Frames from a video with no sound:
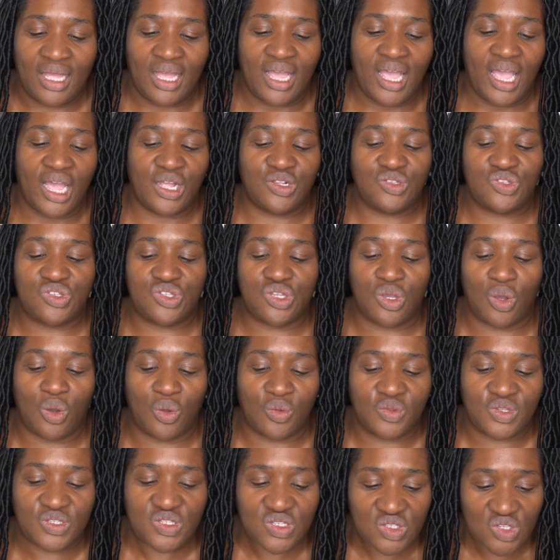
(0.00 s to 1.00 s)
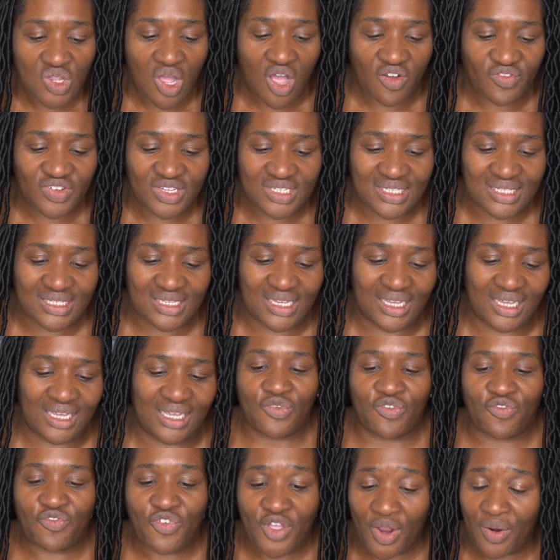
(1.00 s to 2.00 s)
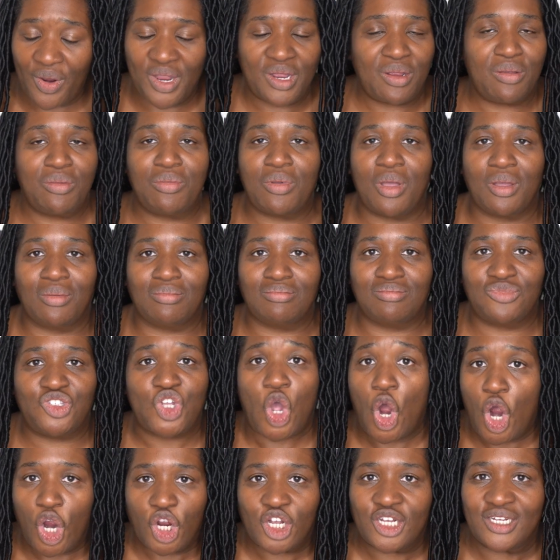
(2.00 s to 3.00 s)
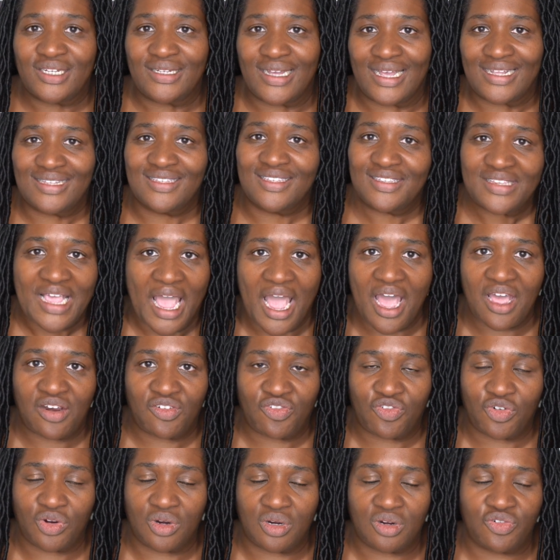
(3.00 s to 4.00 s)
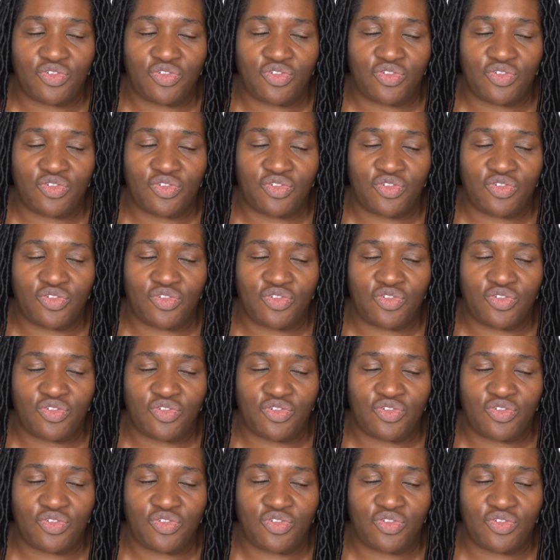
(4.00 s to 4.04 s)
And so this is obviously very dark and sad for